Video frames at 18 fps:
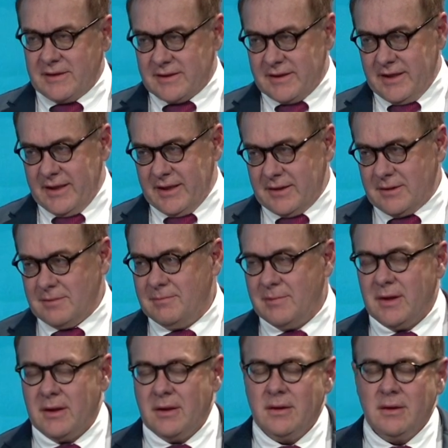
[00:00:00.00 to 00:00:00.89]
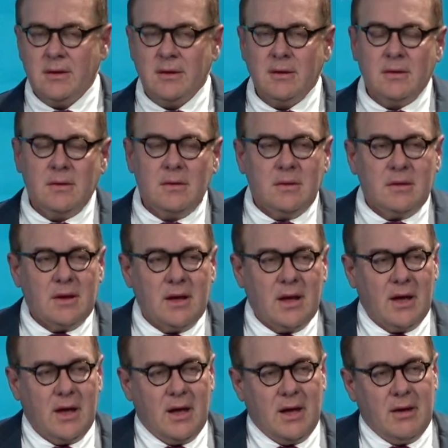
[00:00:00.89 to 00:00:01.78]
tank
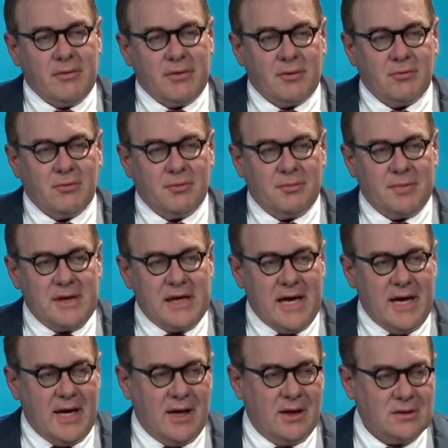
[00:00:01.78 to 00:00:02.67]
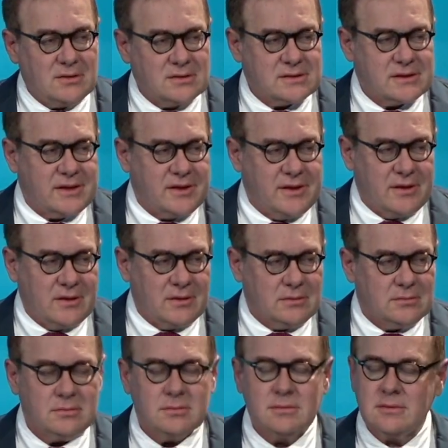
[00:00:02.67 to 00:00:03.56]
uh, that will be housed
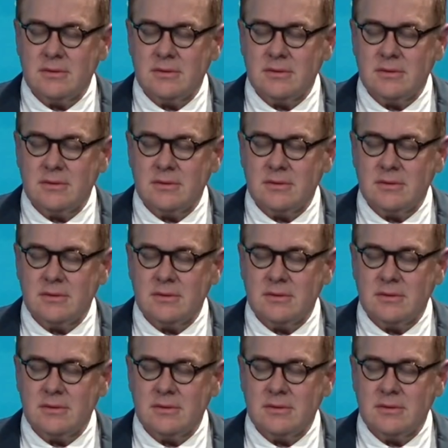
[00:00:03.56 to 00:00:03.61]
here